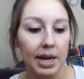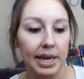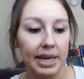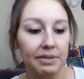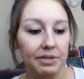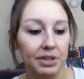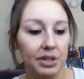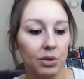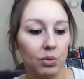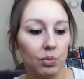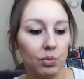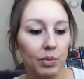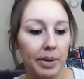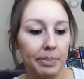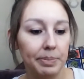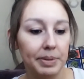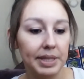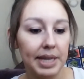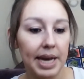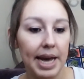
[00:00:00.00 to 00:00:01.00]
Gives you the
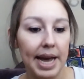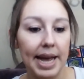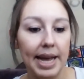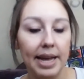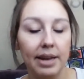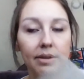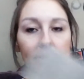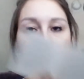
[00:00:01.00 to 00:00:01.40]
website,